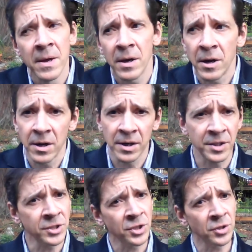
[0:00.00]

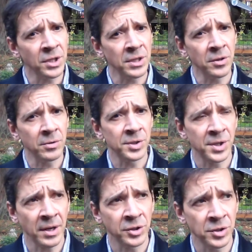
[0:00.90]
Additionally, those
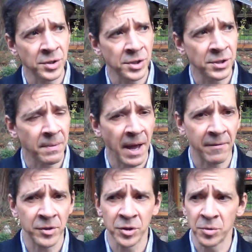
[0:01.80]
sections
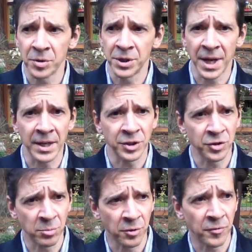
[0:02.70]
have to do with negation
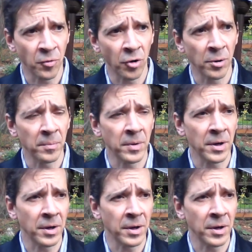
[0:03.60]
normal form,